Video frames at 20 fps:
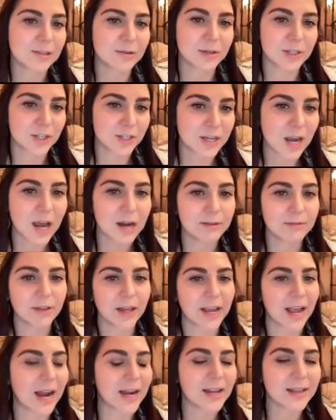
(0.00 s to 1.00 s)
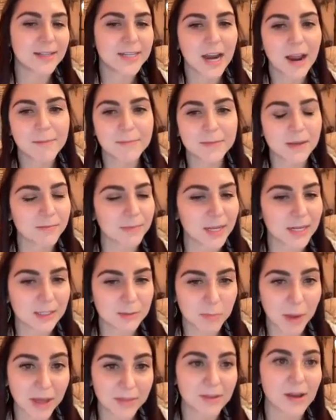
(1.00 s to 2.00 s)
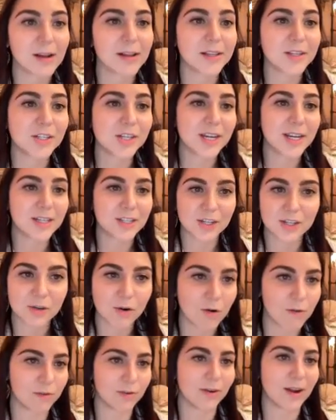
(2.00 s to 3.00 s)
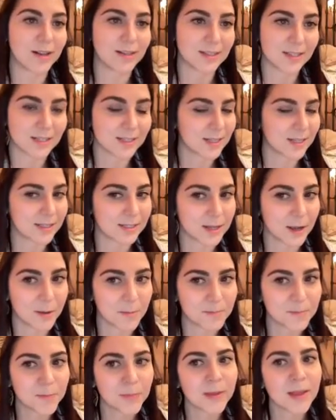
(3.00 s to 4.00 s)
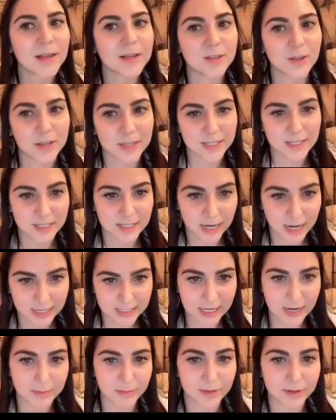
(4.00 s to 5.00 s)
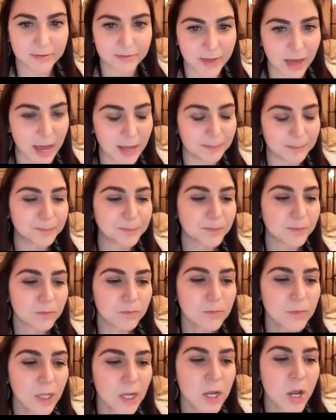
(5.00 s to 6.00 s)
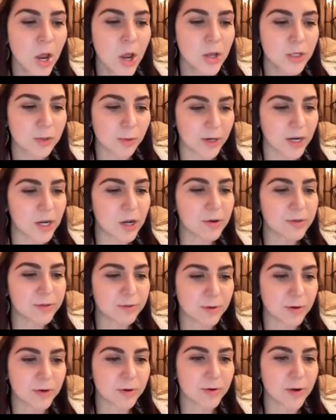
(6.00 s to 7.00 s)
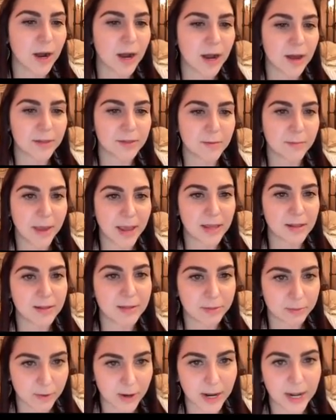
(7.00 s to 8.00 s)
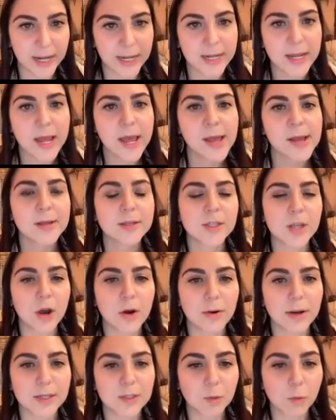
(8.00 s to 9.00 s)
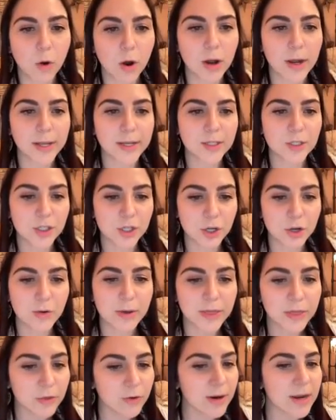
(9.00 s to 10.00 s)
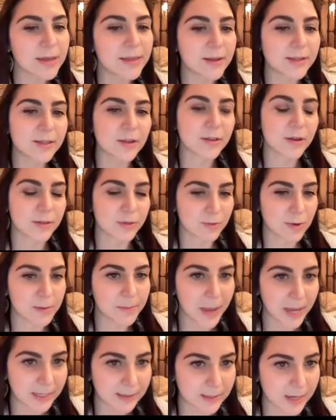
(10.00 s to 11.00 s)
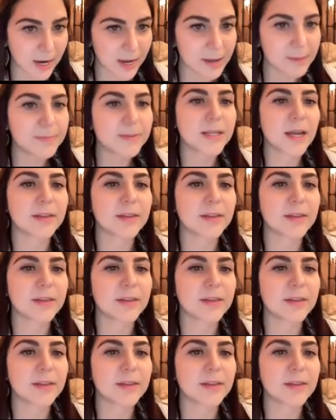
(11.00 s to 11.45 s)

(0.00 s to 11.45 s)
So it just kind of like anytime something's pathology, it just overrides the system. So this is an example of that. So we're going to go through the main three. So it's 1, 2, and 3. These are the three main types.